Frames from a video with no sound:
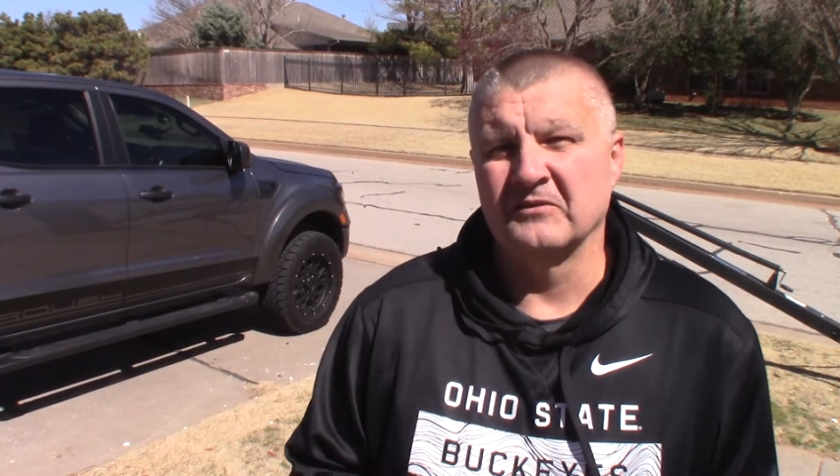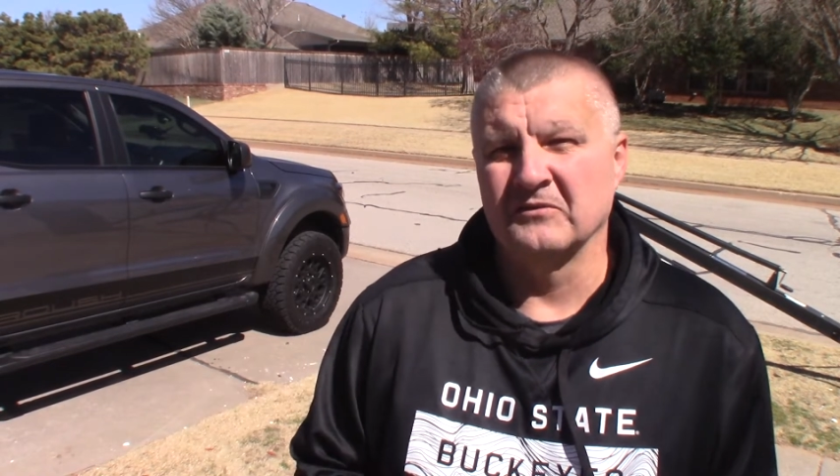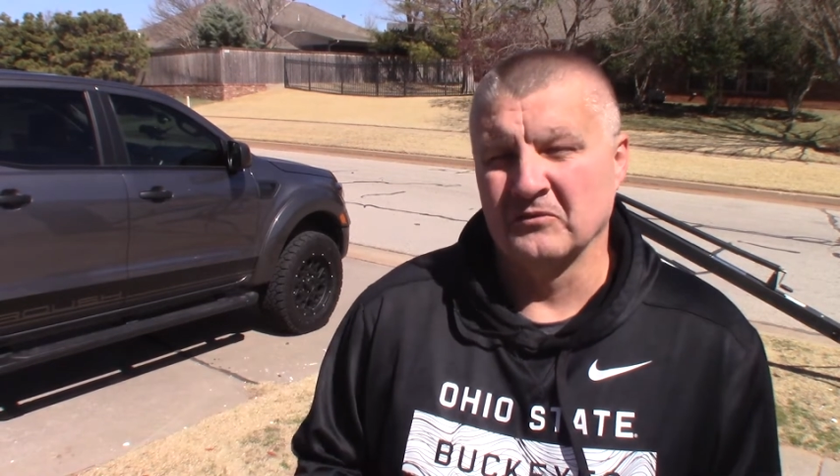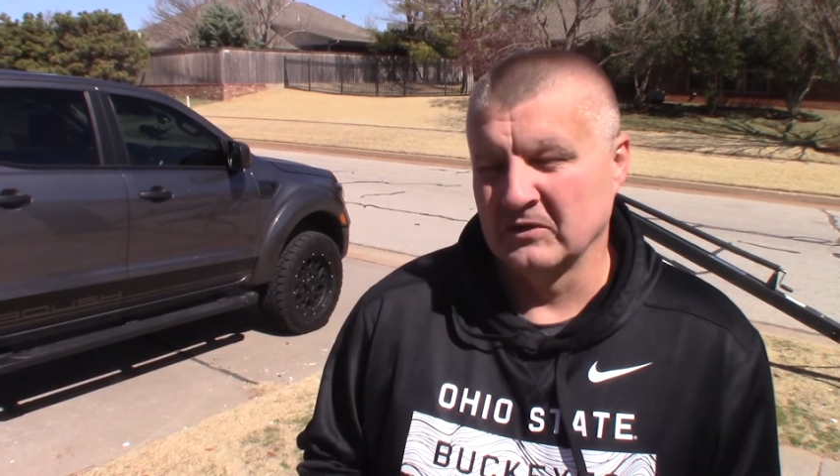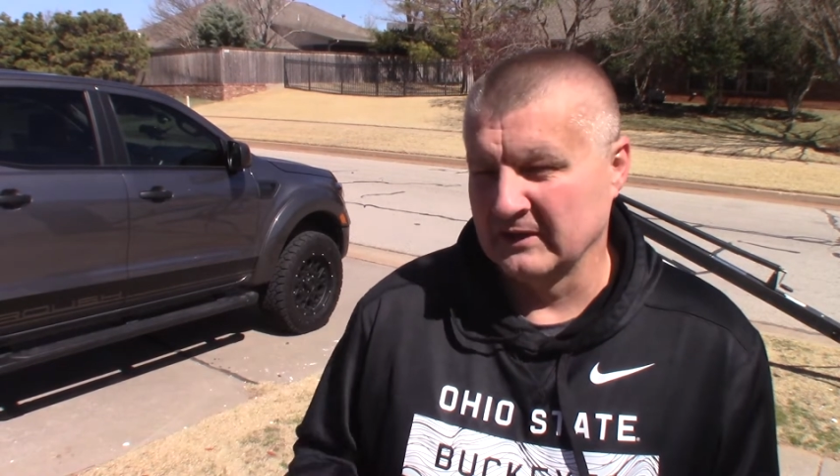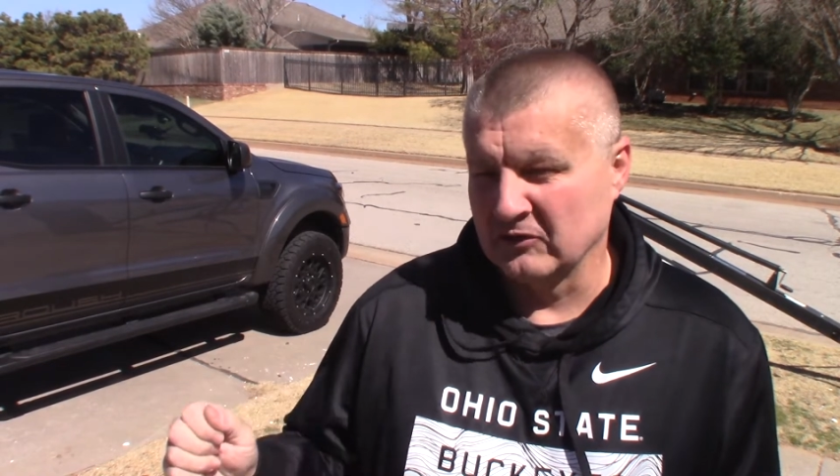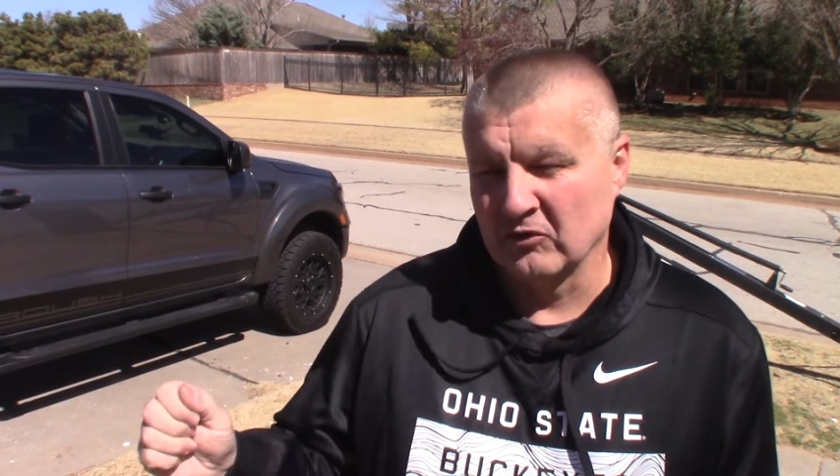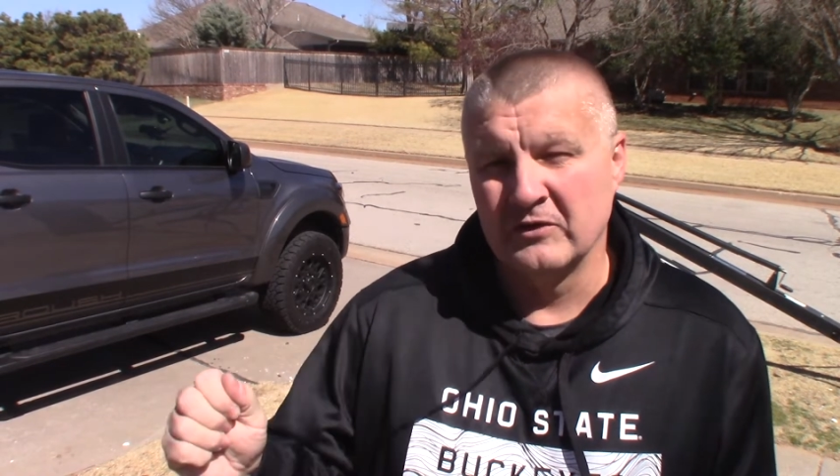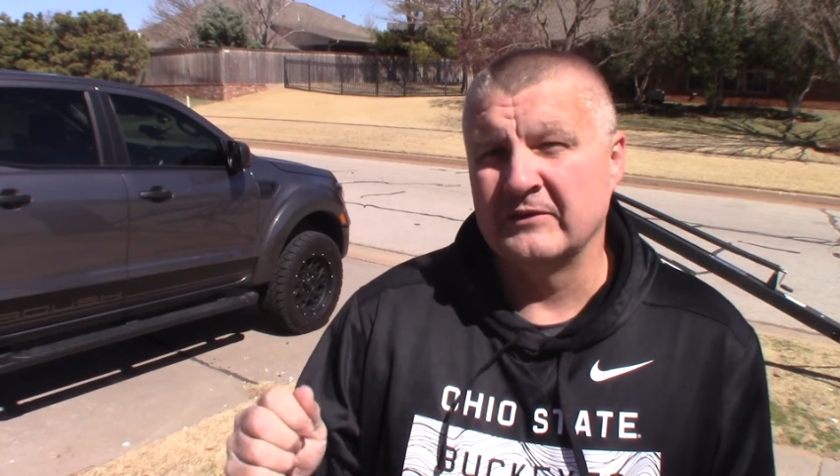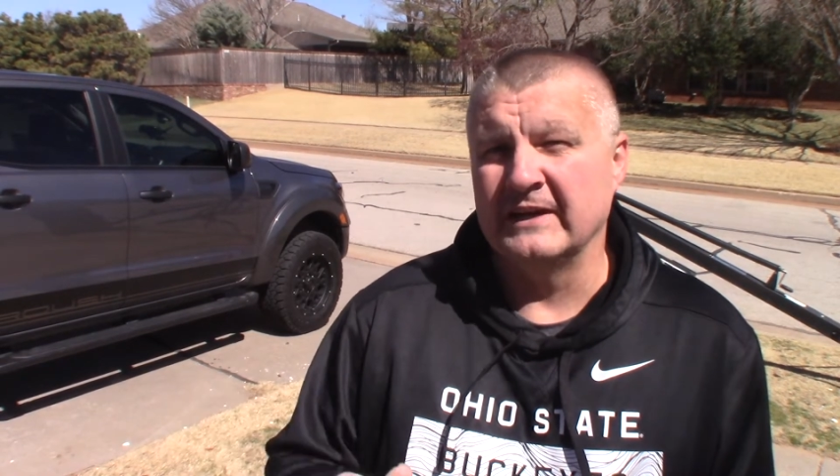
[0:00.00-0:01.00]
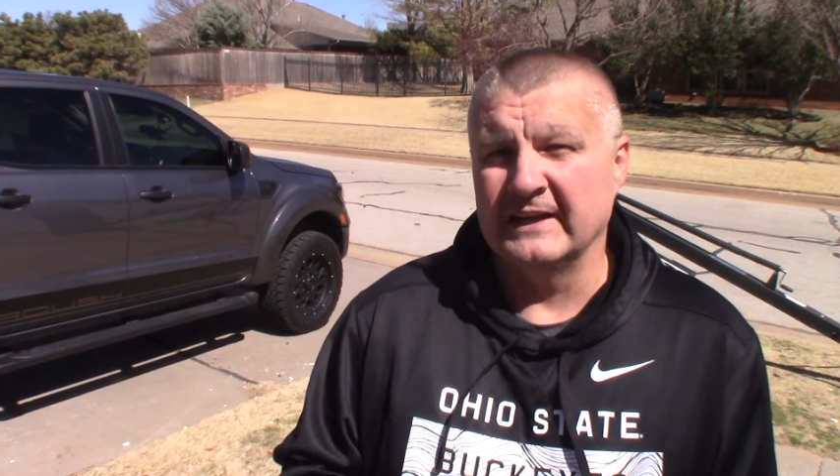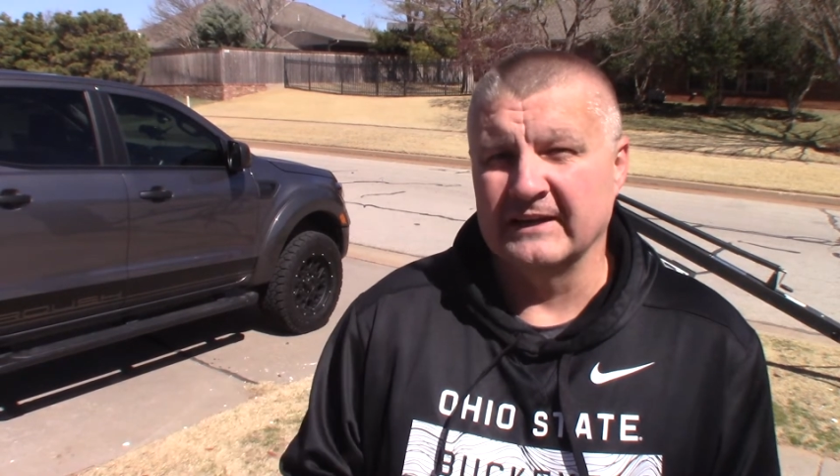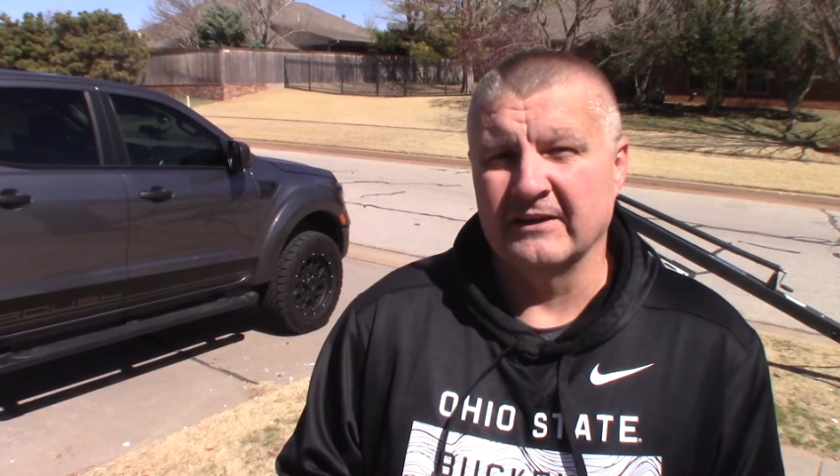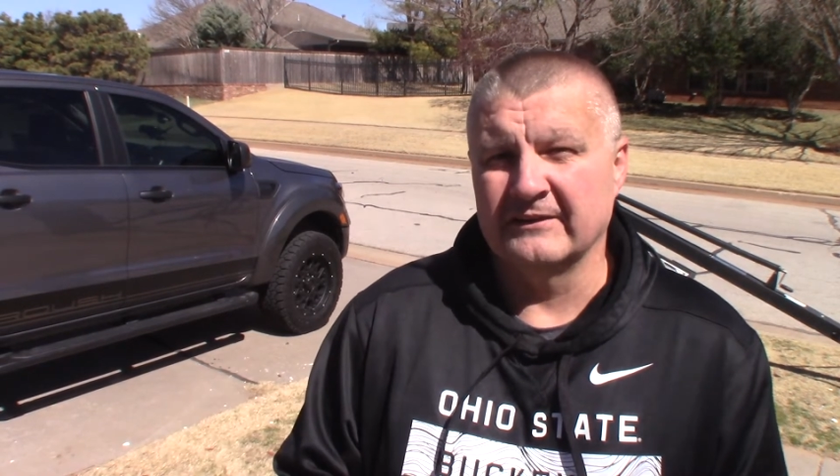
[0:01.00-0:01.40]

grooved it in there.